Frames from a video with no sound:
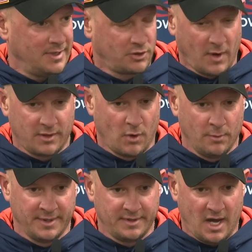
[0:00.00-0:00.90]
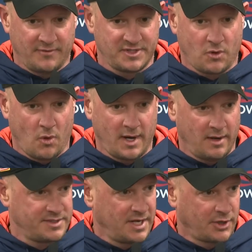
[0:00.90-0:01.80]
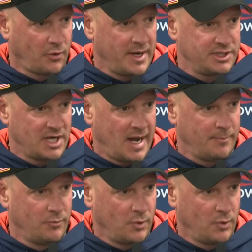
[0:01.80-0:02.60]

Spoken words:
Greg Roman, the offensive coordinator, has done a great job